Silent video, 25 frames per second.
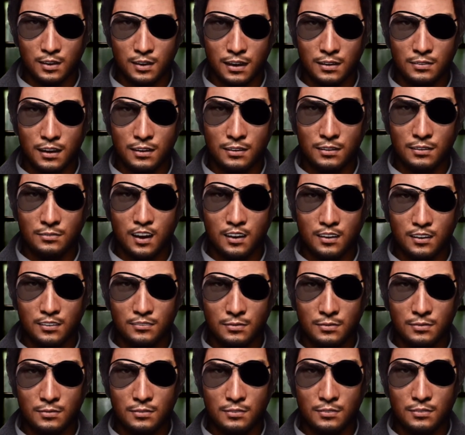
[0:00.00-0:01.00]
So there you
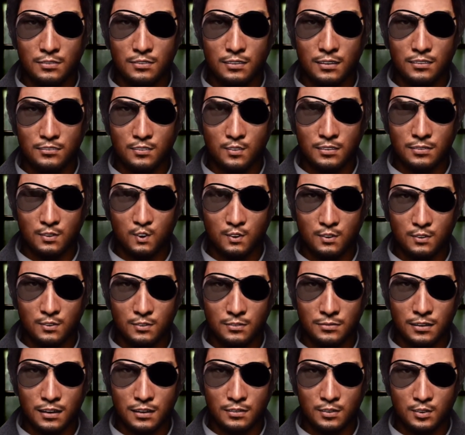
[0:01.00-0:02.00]
go. Put it right there in
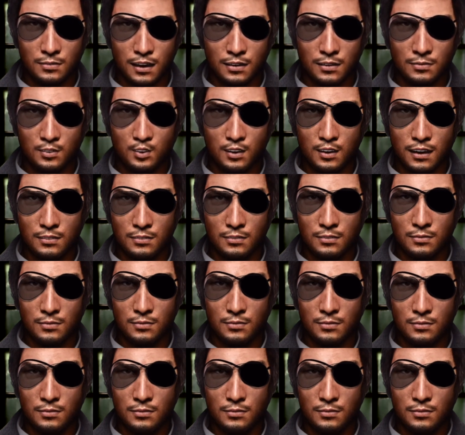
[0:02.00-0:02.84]
my gaming station.